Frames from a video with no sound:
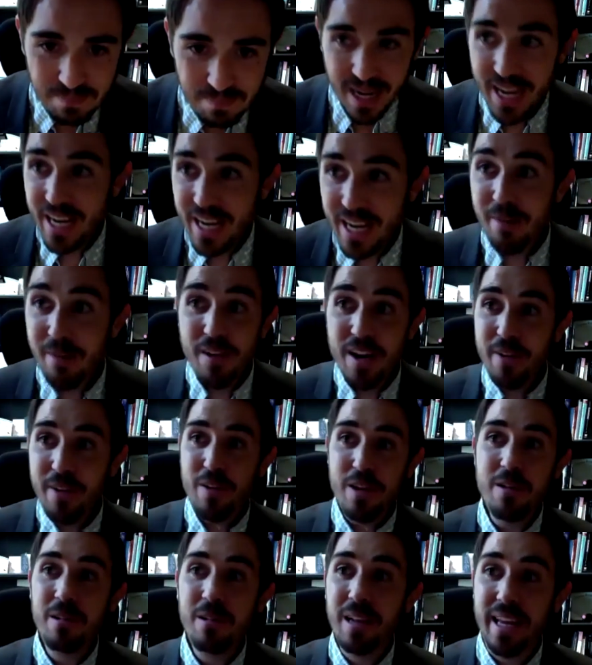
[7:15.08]
And even if
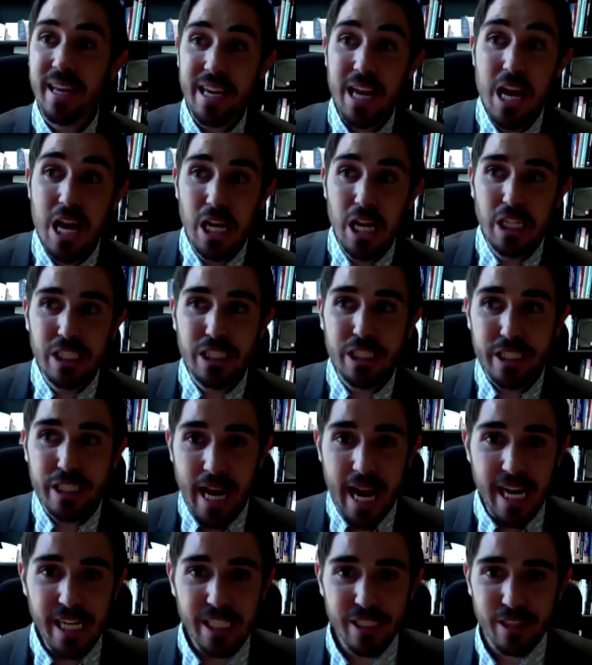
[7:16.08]
you like
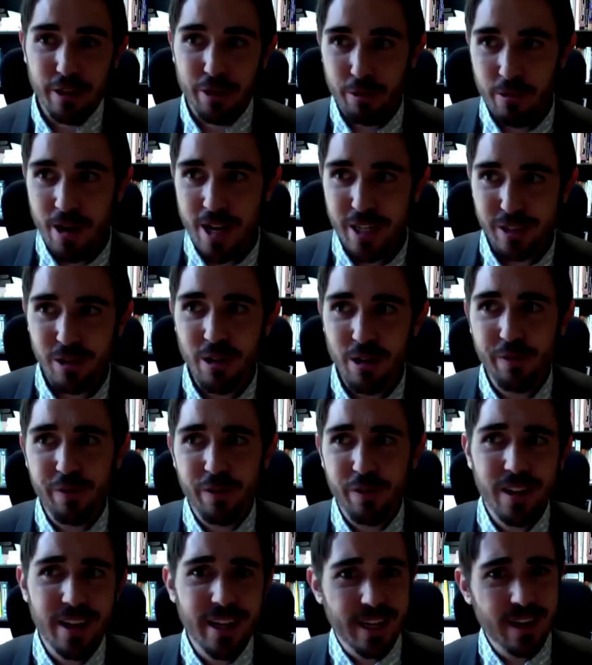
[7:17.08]
change the threshold for
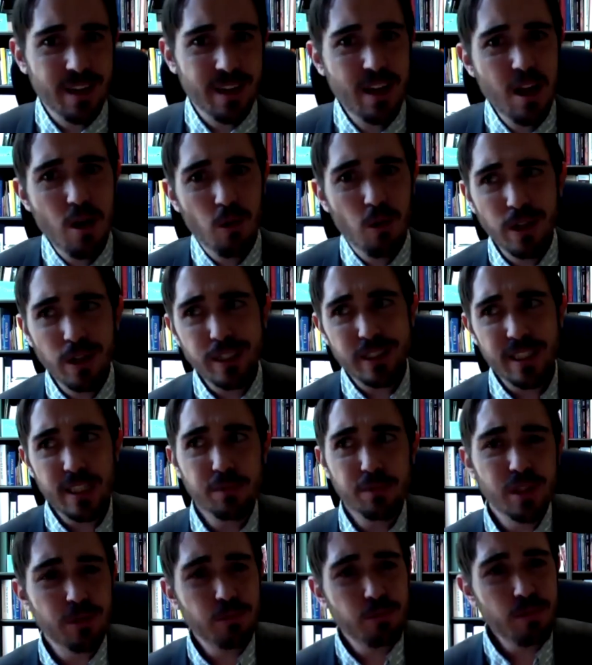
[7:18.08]
like what sleep
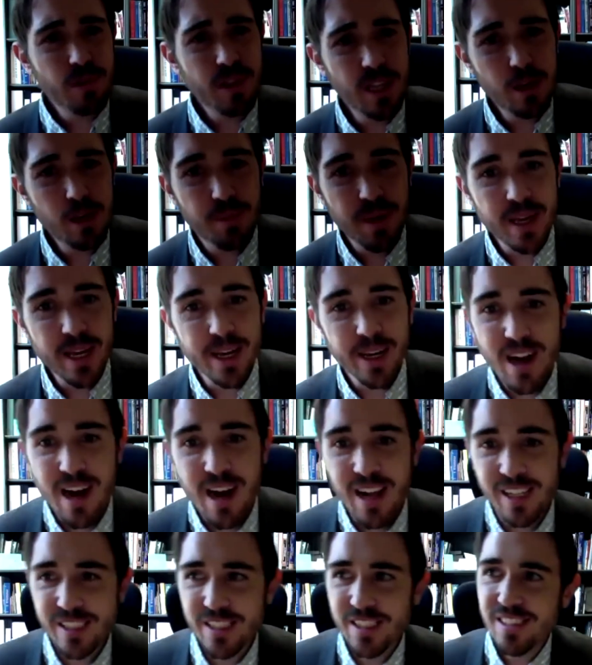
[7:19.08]
should really be in
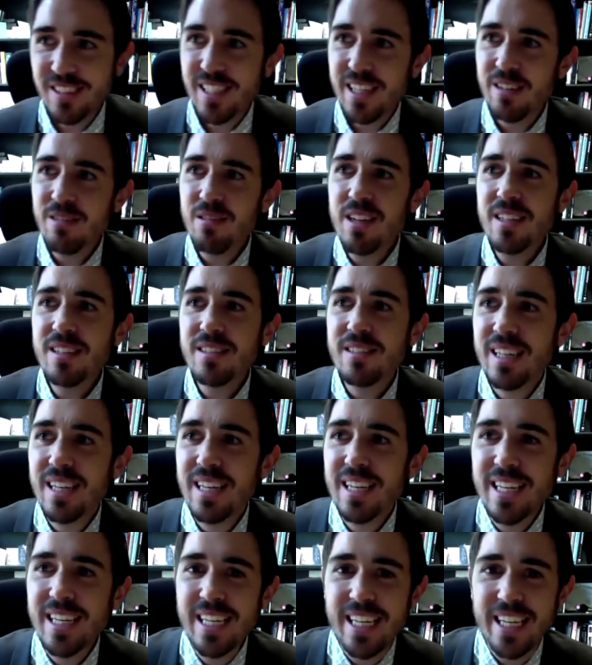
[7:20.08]
college and say, well,
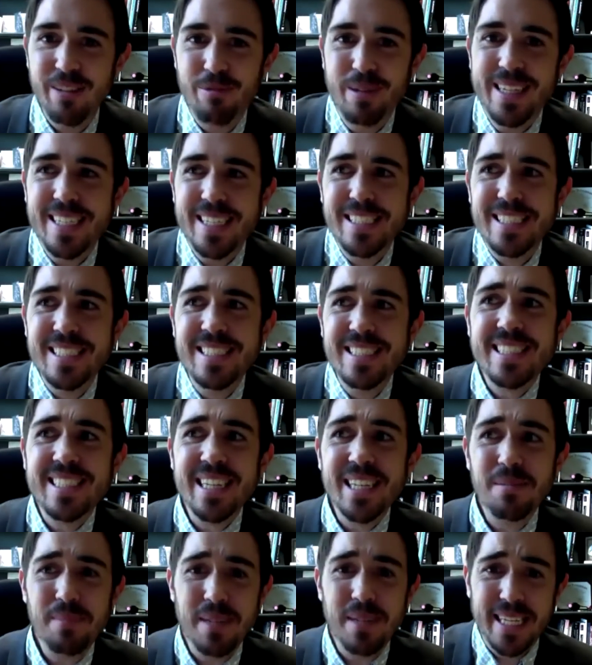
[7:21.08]
if we could just get
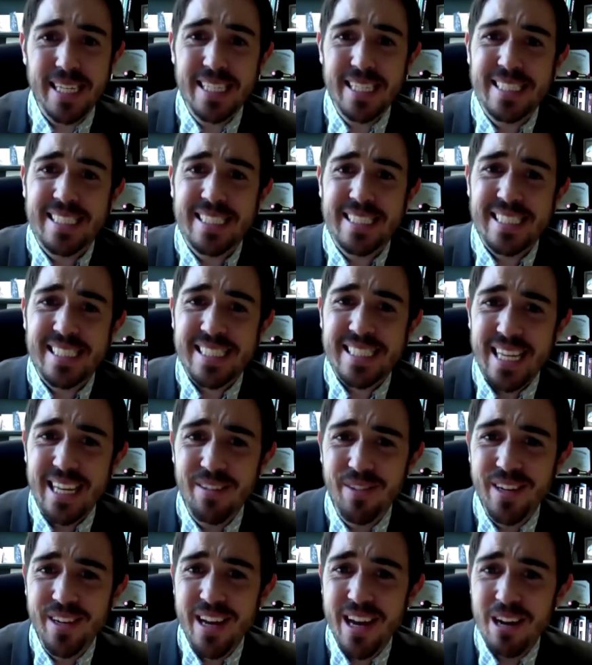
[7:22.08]
them like
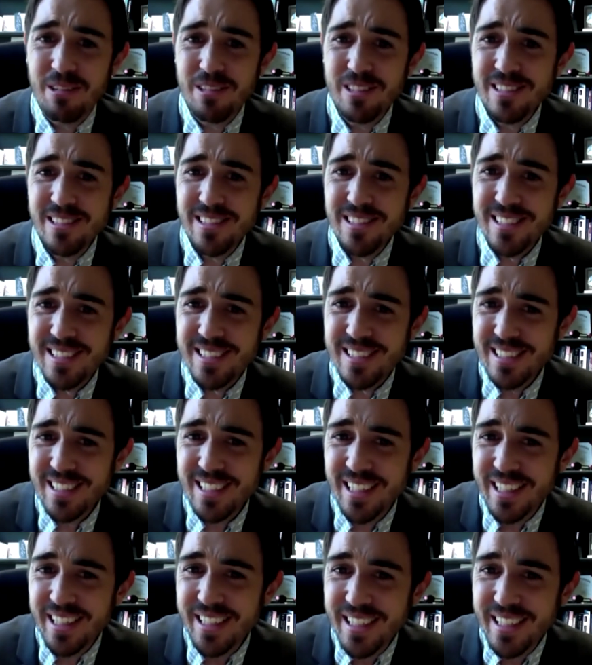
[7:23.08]
seven hours
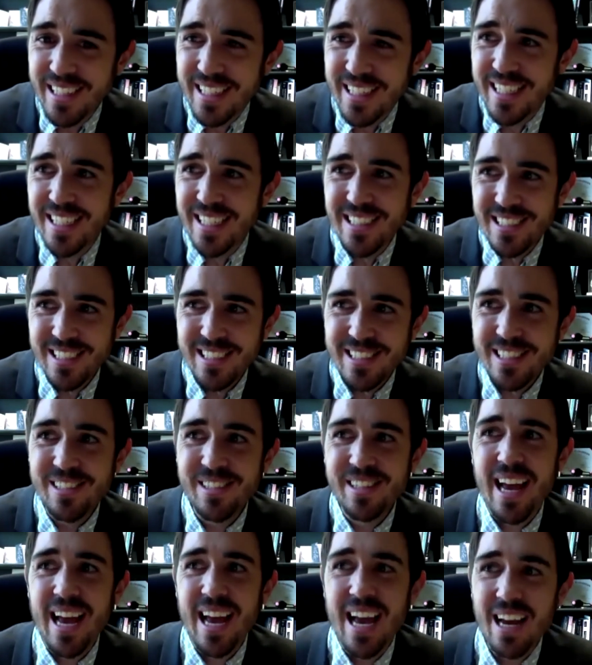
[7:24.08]
a night, just on
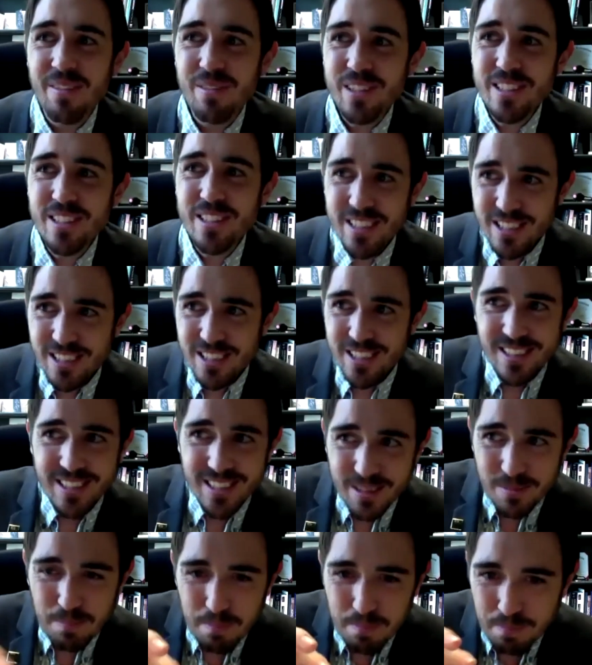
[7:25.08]
average, just
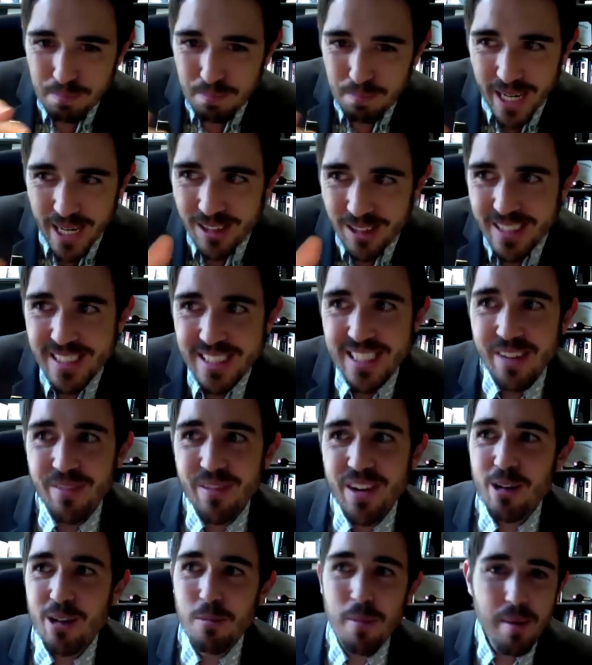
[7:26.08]
barely seven
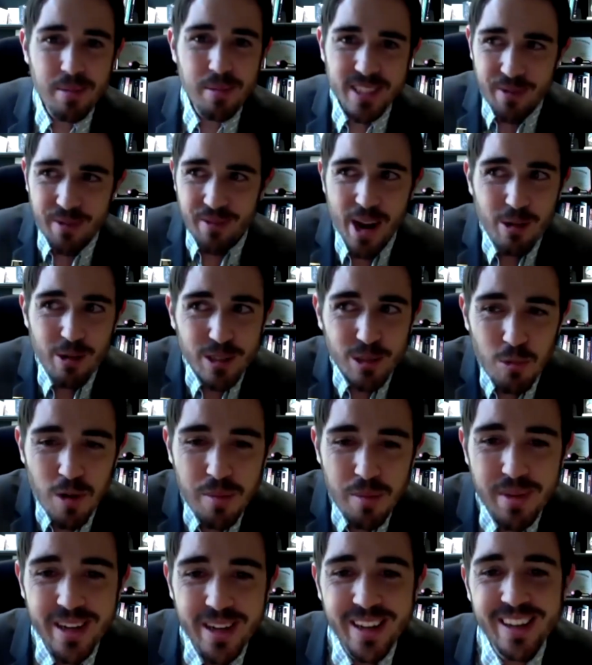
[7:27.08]
hours, maybe seven hours in one
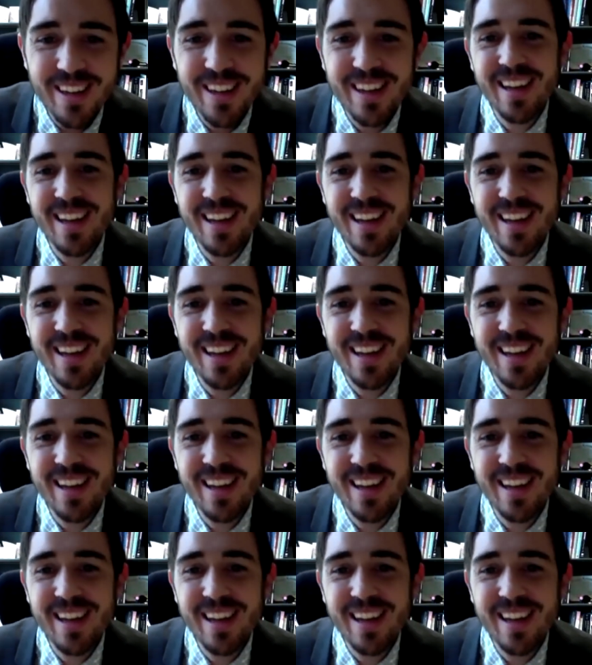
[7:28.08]
minute,